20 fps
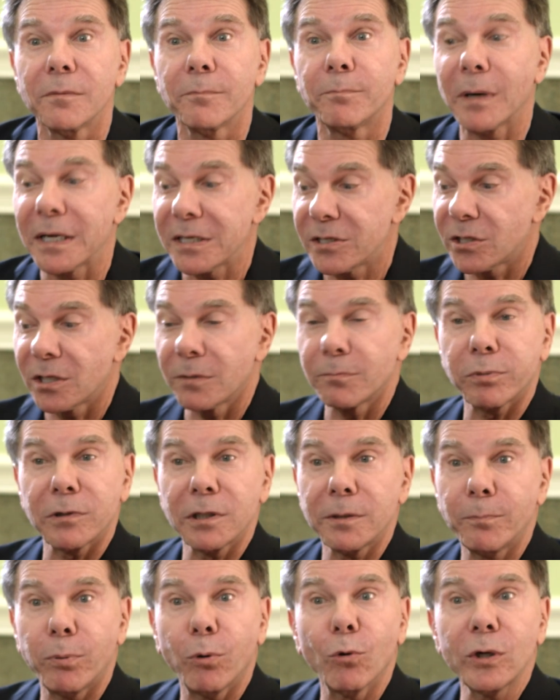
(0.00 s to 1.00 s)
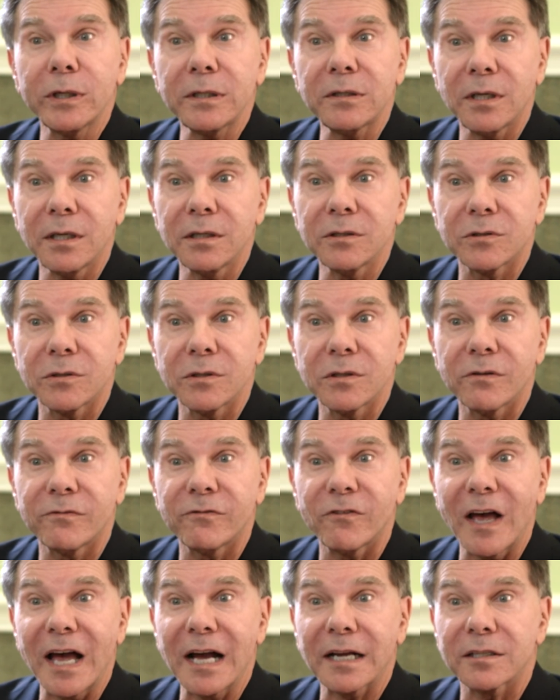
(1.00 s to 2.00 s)
by simply pointing to the
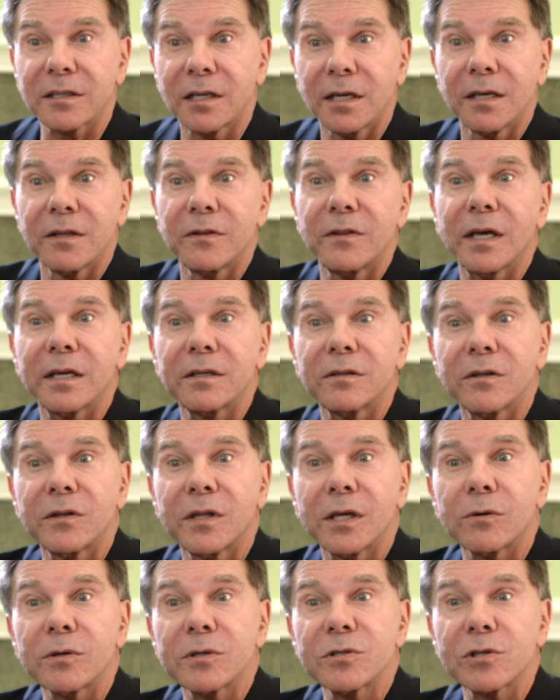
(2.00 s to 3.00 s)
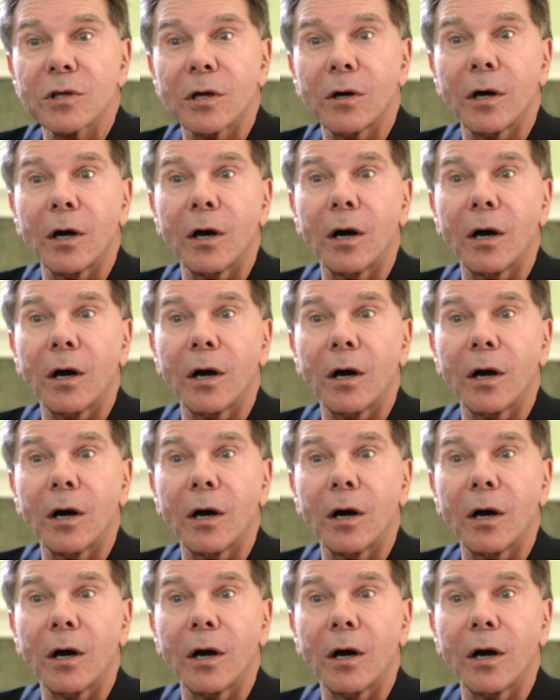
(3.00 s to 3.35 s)
fact that there is